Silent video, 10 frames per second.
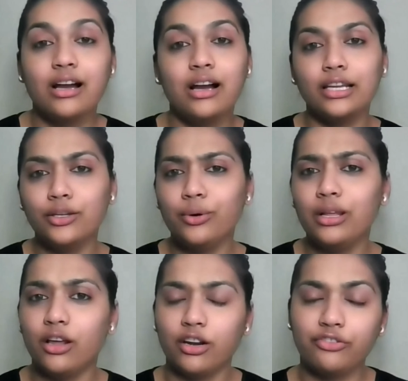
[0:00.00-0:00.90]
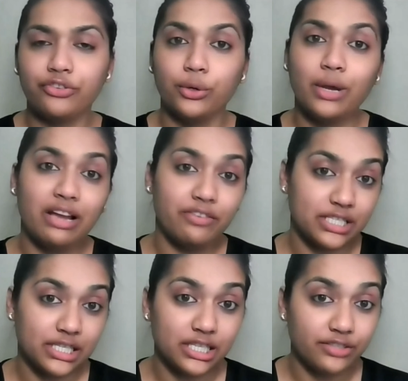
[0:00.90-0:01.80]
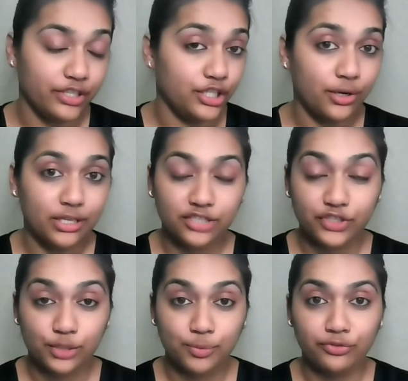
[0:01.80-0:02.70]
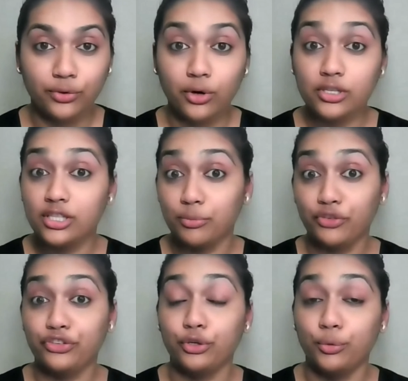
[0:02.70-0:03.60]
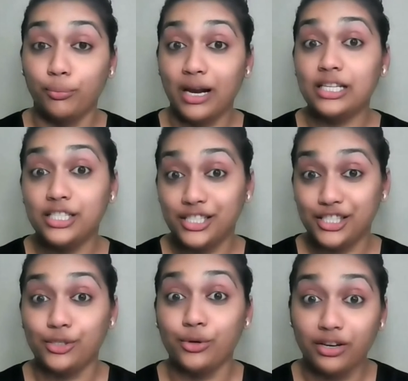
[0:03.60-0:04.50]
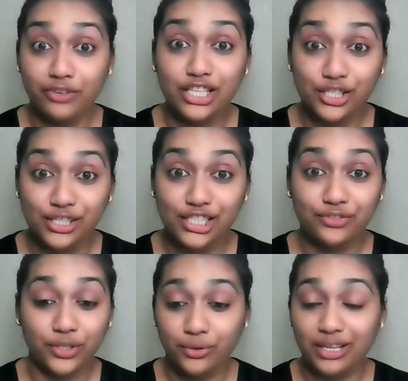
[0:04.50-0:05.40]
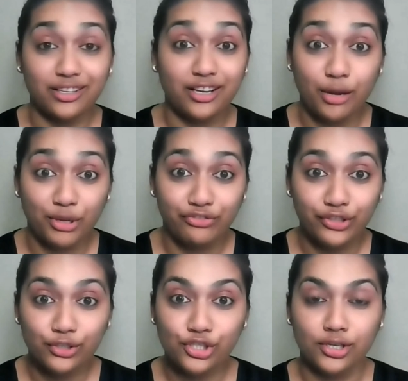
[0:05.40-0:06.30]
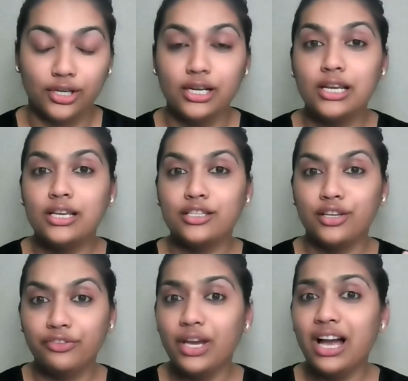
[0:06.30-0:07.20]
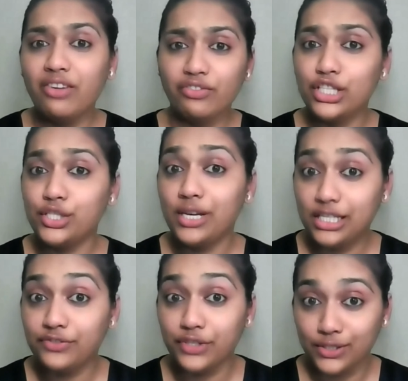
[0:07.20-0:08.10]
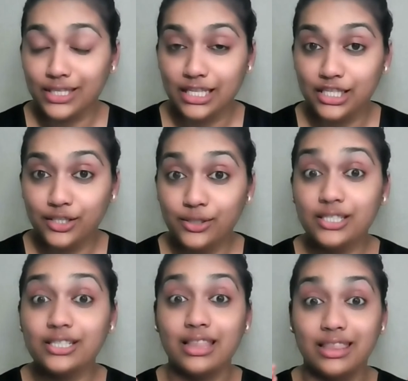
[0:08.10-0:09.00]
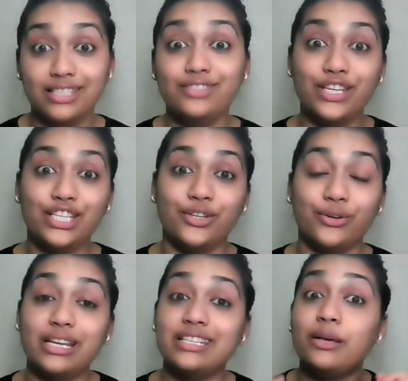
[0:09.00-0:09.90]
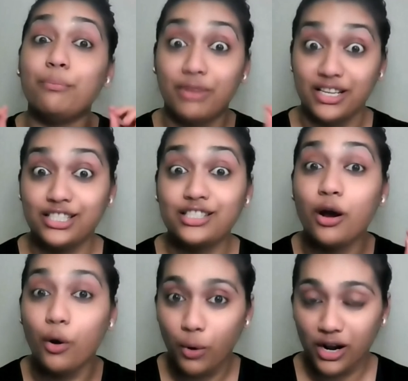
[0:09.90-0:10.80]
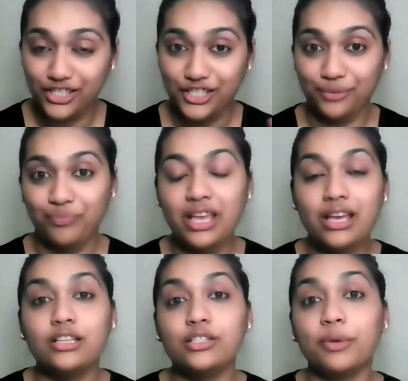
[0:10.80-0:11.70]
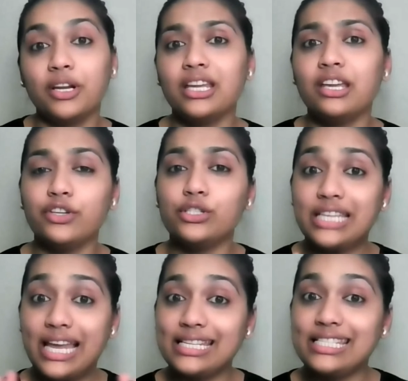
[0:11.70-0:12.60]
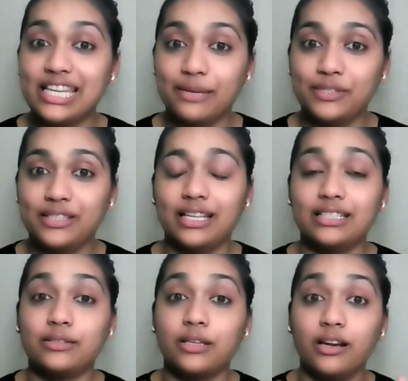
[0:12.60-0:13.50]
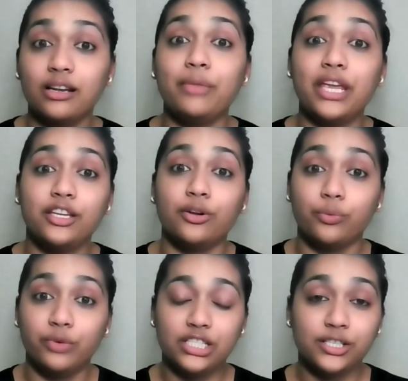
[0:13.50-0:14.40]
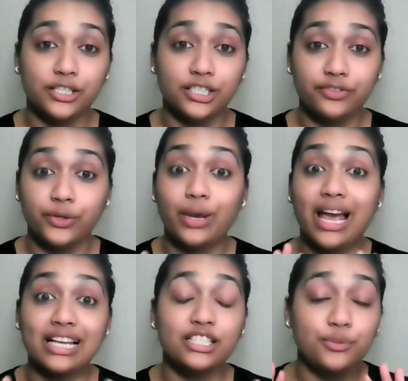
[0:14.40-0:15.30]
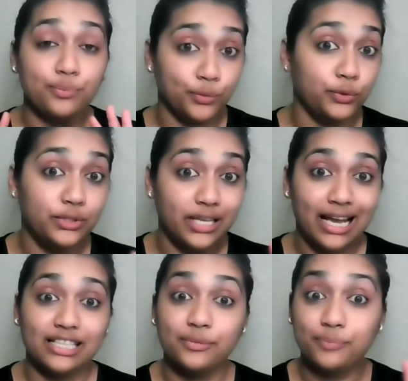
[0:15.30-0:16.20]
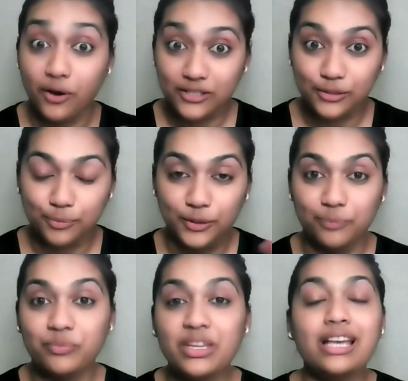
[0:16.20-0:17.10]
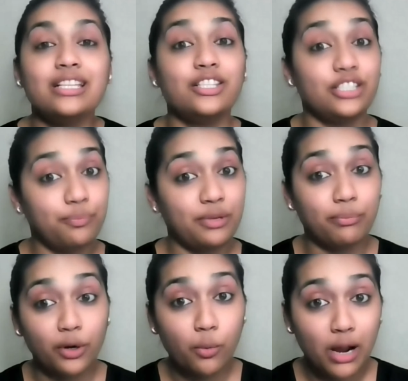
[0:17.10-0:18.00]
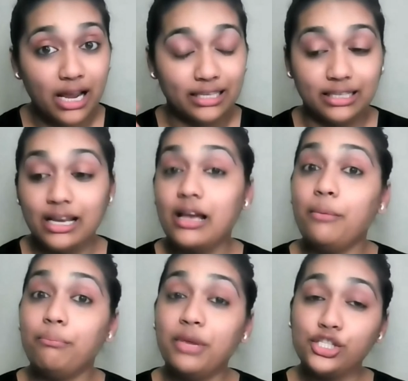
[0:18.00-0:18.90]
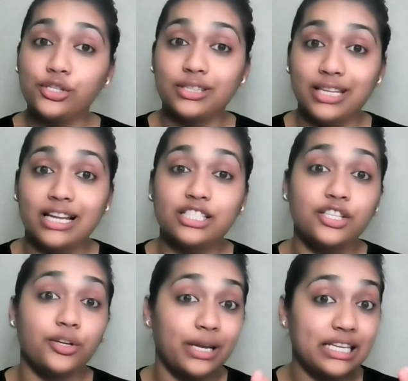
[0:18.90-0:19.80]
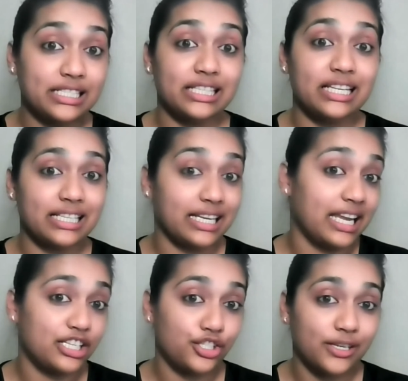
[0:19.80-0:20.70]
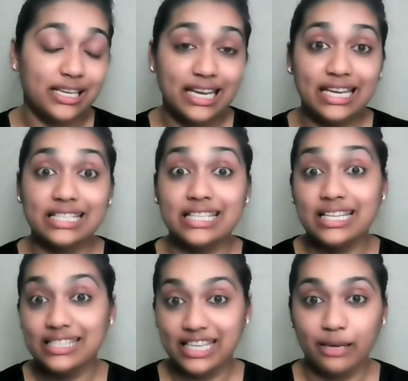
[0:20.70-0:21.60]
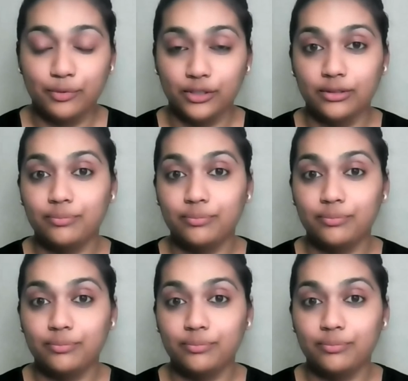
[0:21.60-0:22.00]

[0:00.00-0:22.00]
I know a lot of you have attended video interviews before. Some of you might do a video interview in the coming future. So if you have a video interview scheduled, this video is a must watch. So I'm going to give you 10 tips that's going to make your video interview as smooth as possible. So tip number 1. Make sure that your internet connection is stable.